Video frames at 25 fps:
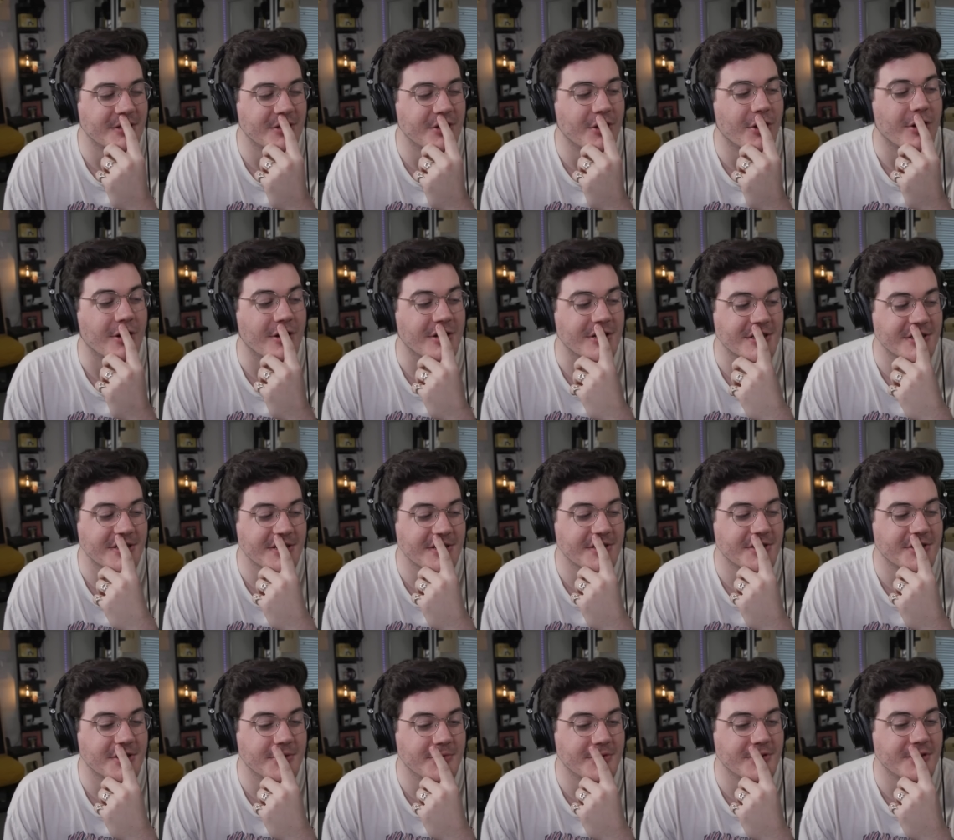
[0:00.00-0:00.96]
nurse.
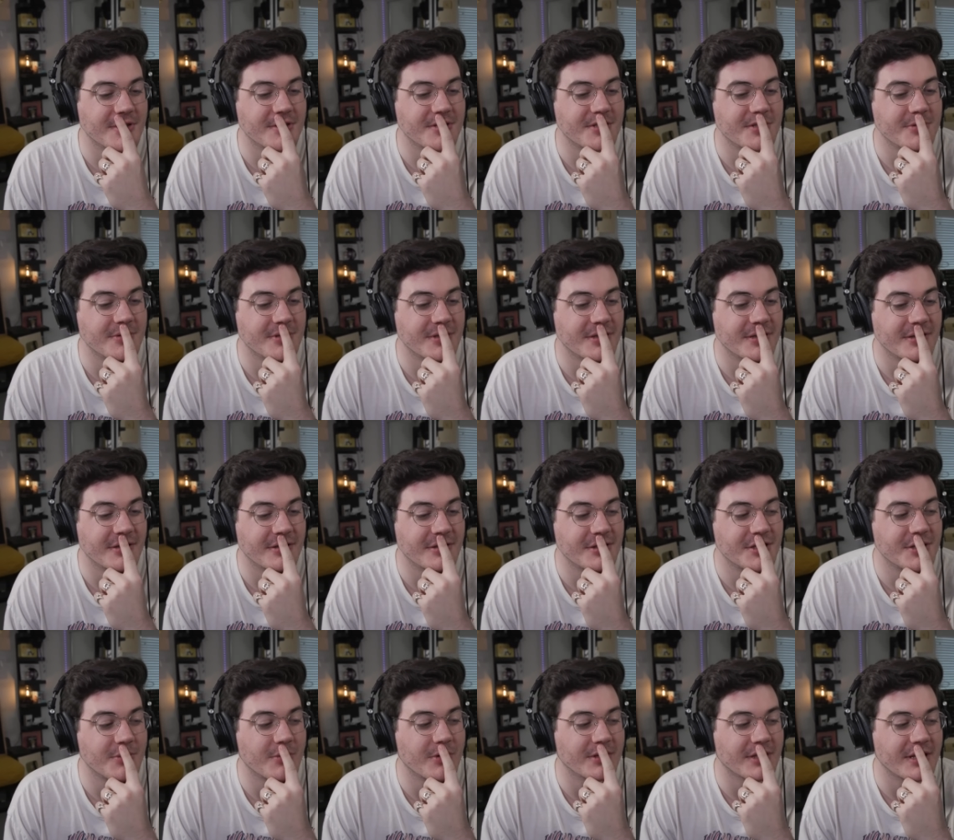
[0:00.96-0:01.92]
She was a she was a yeah.
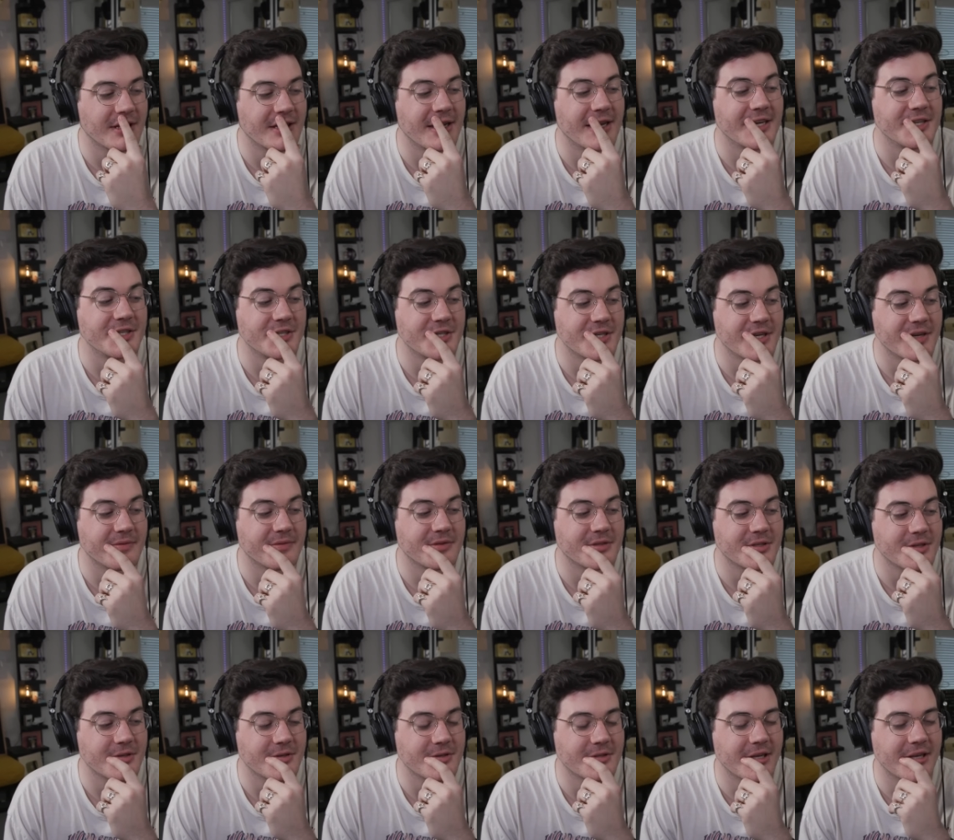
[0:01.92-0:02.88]
she worked a night shift,
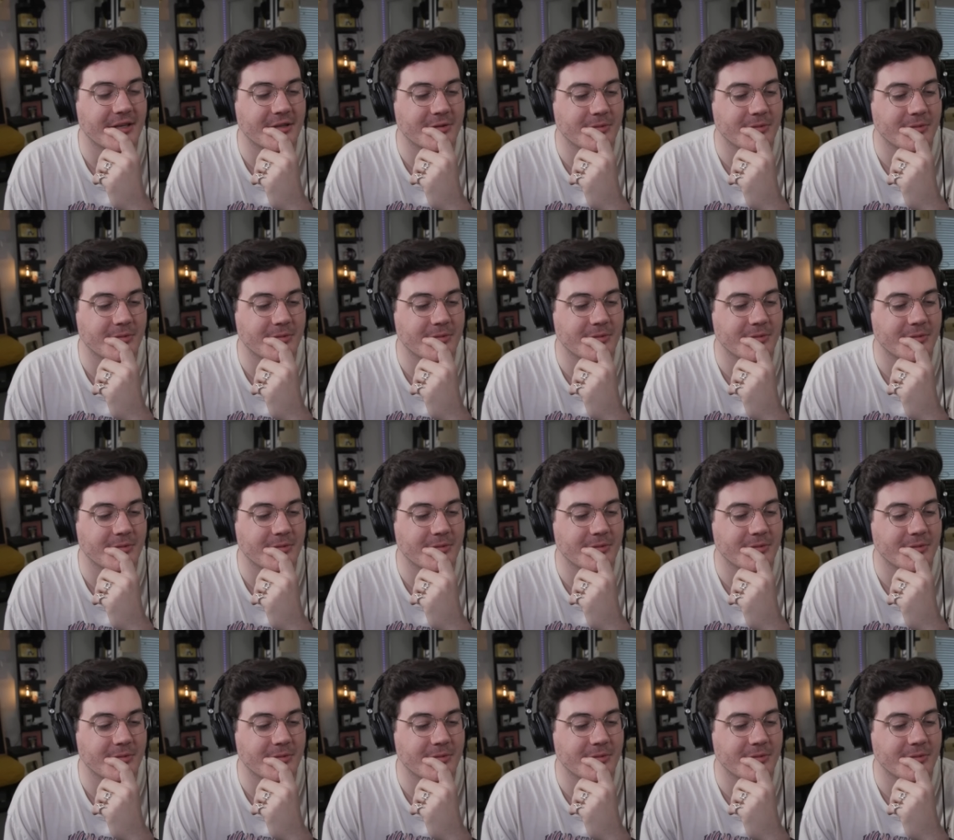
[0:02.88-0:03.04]
so that's